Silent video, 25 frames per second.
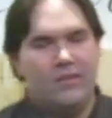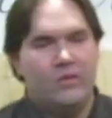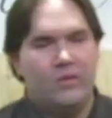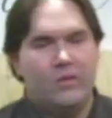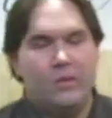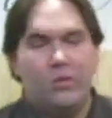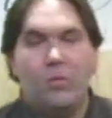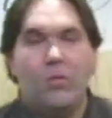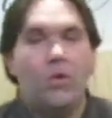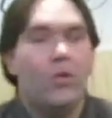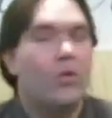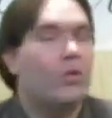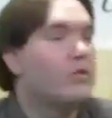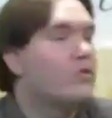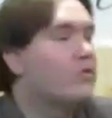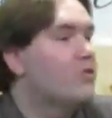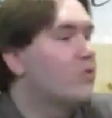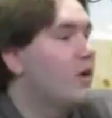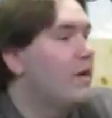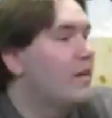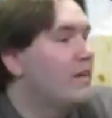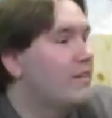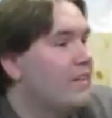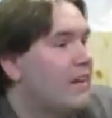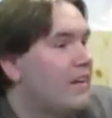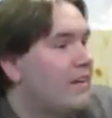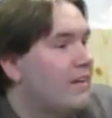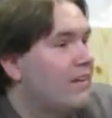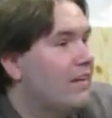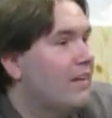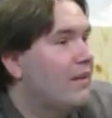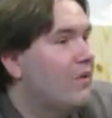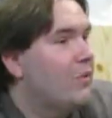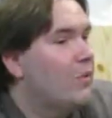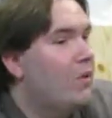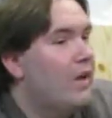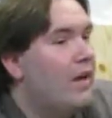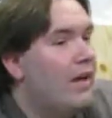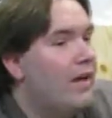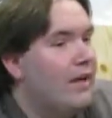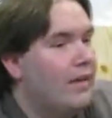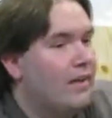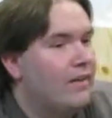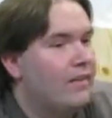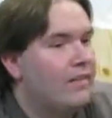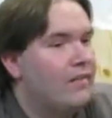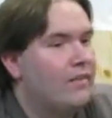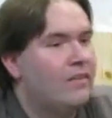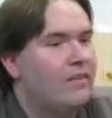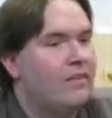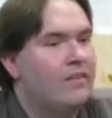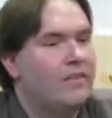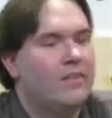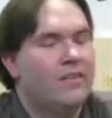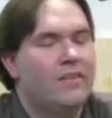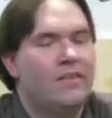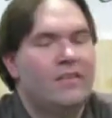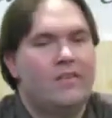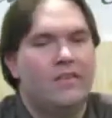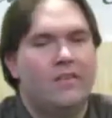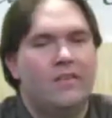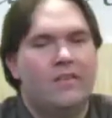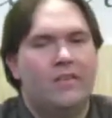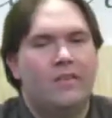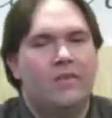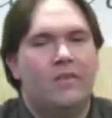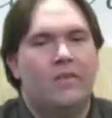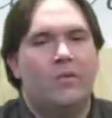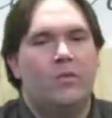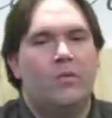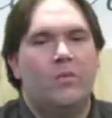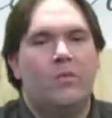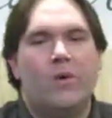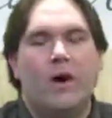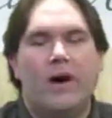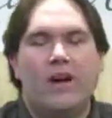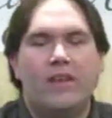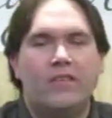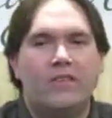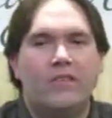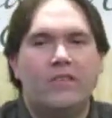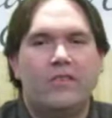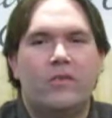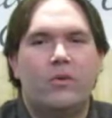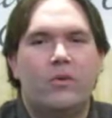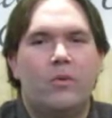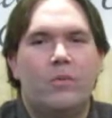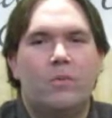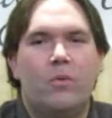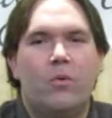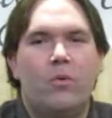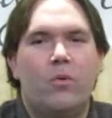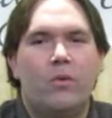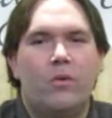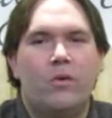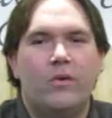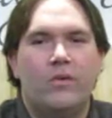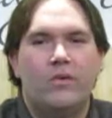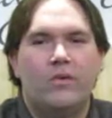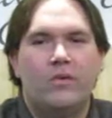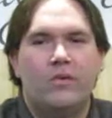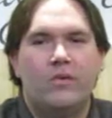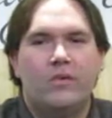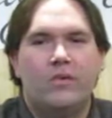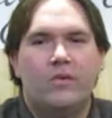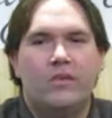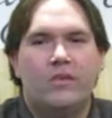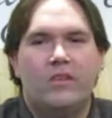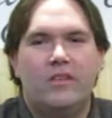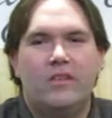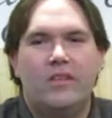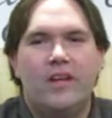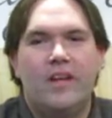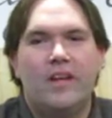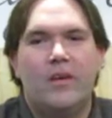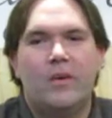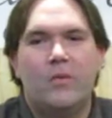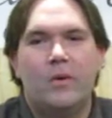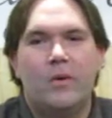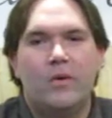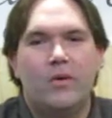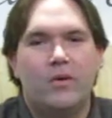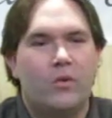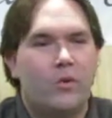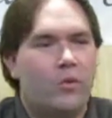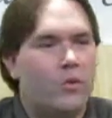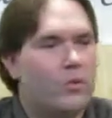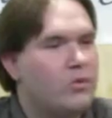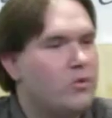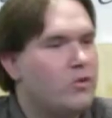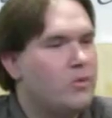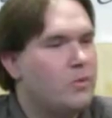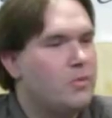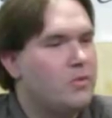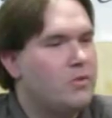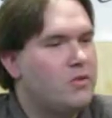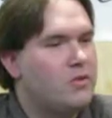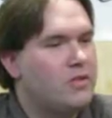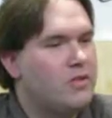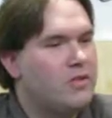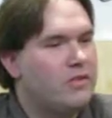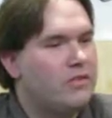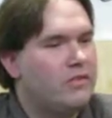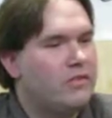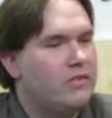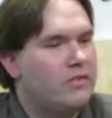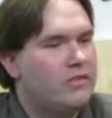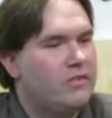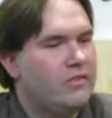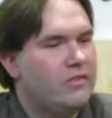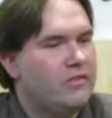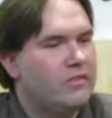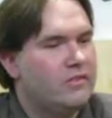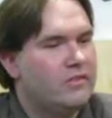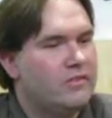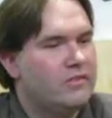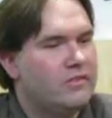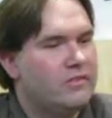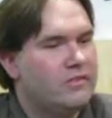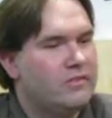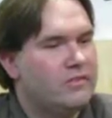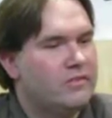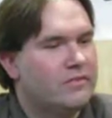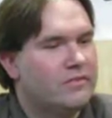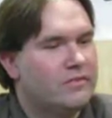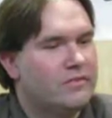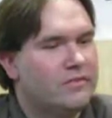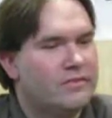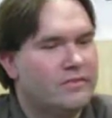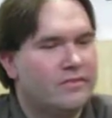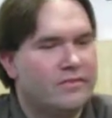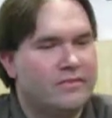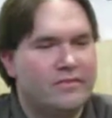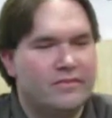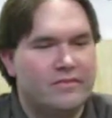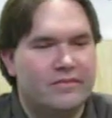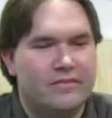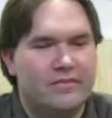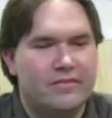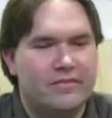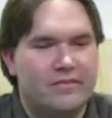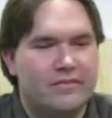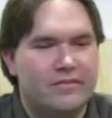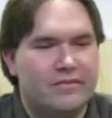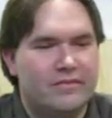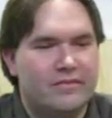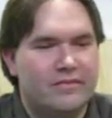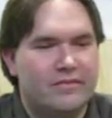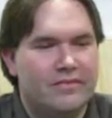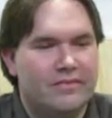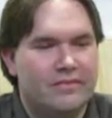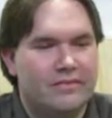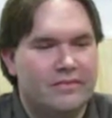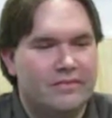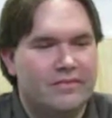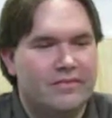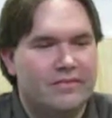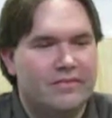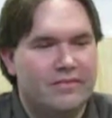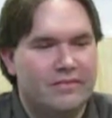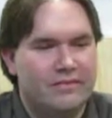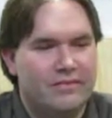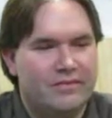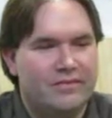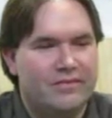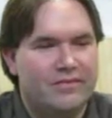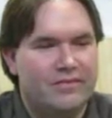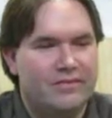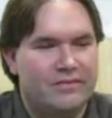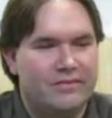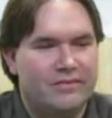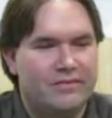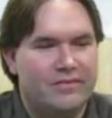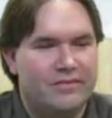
The world is trying to take that away. Why is it so important to take away the lordship of Jesus? Take away the lordship, nobody's over